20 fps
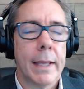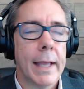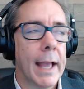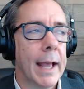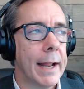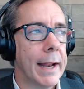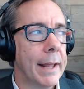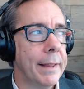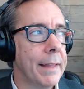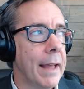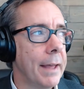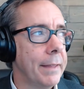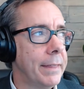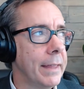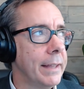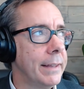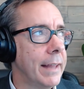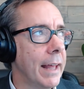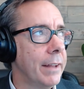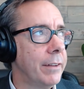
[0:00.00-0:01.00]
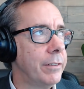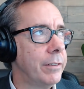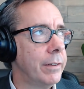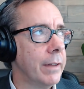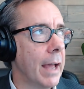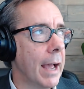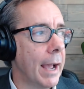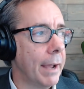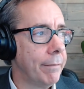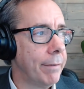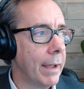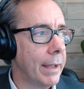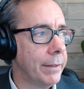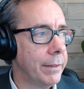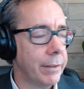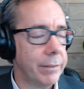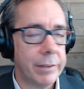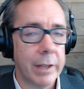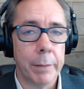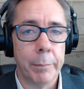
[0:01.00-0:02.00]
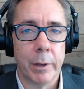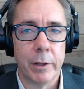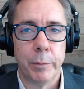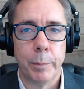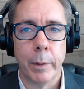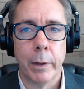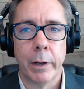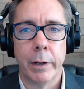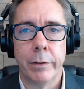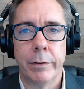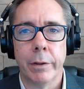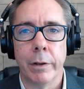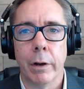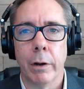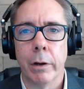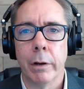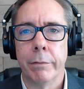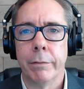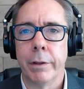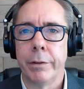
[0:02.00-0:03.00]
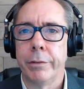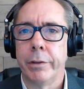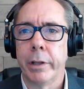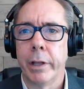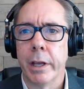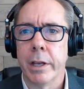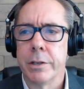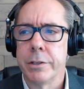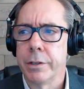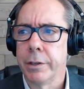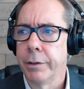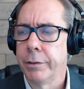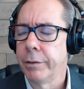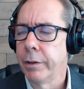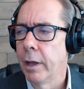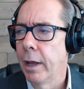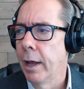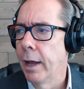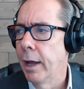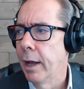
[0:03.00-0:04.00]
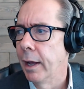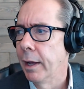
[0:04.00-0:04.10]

Yeah. And I think I've had the same experience in our investigations.